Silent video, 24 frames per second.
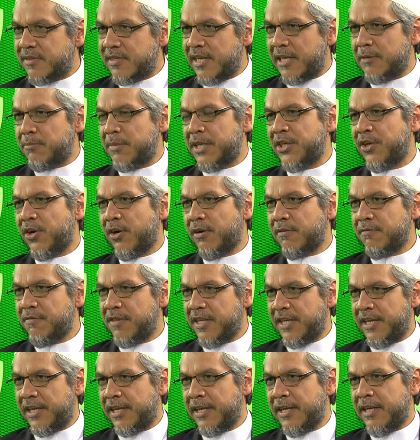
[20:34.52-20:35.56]
and many of
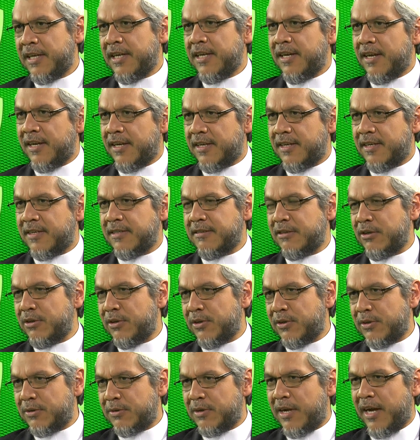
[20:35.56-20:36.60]
the
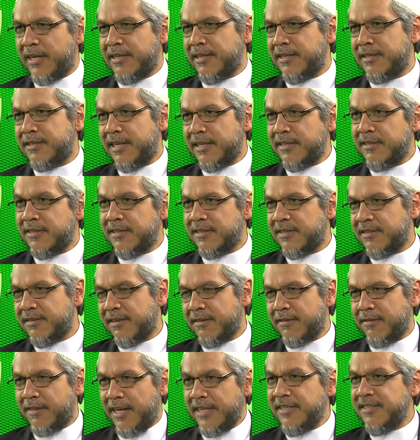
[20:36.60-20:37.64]

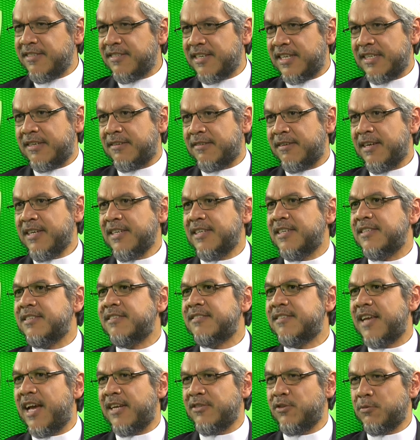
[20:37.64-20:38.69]
unintended things that arise,
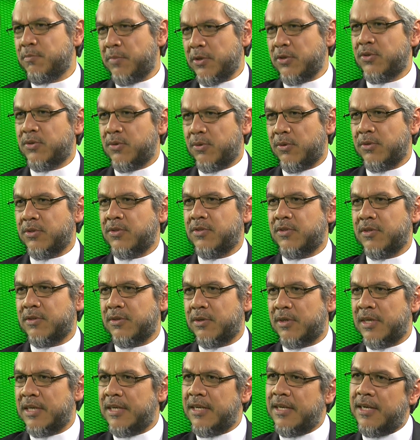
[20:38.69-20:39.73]
as opposed to
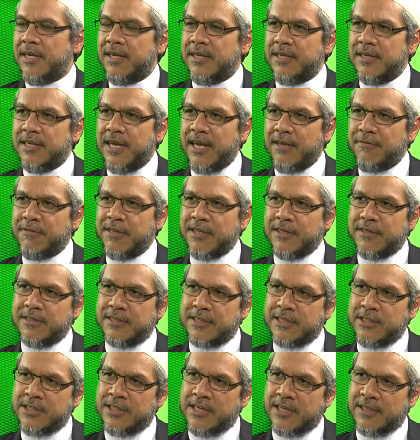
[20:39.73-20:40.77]
also having
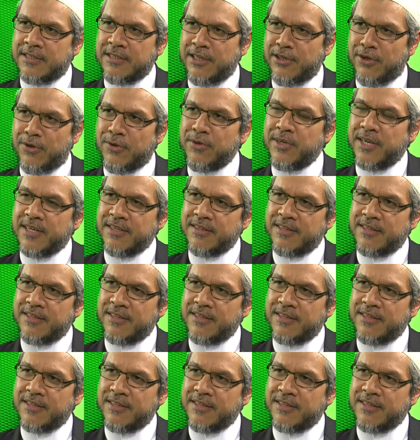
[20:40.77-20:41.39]
a keen look at